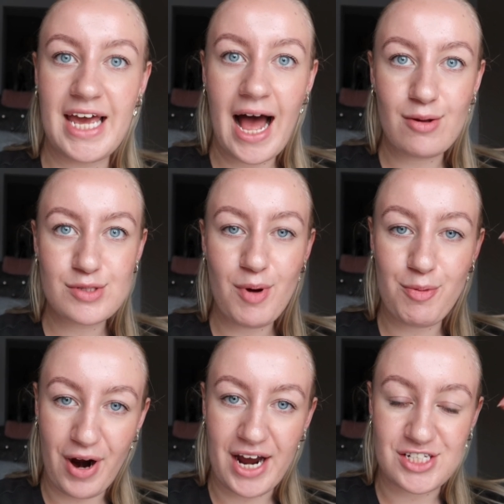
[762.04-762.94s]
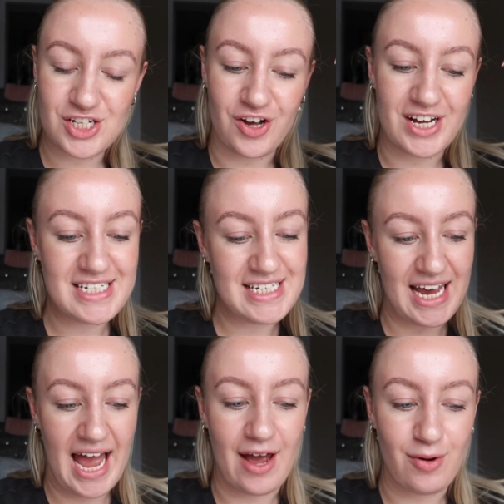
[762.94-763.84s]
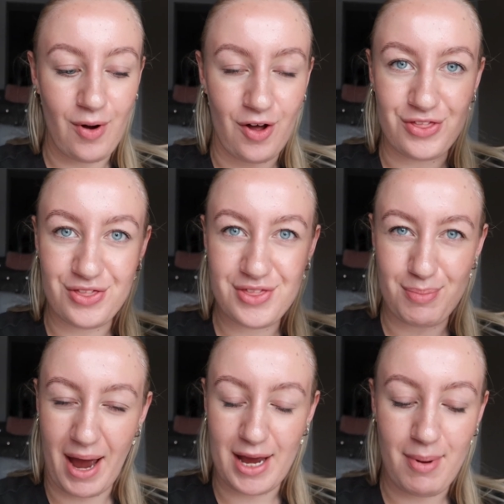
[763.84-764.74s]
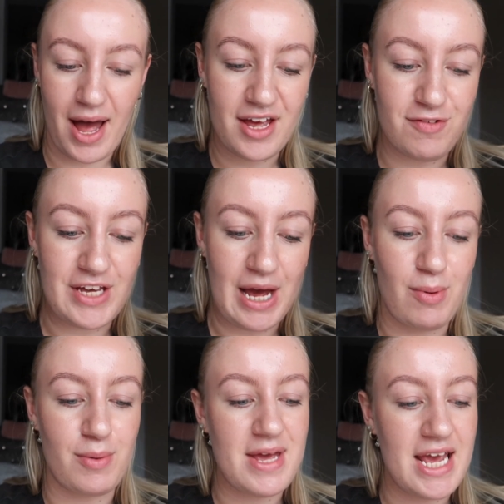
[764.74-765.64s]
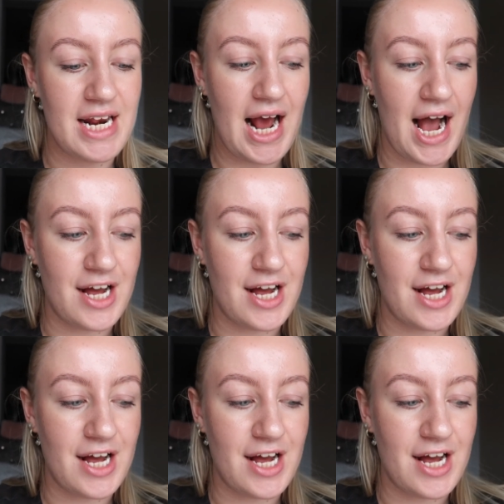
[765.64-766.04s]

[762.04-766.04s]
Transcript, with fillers: it helps my brain to like see it out on the paper, if you get what I mean,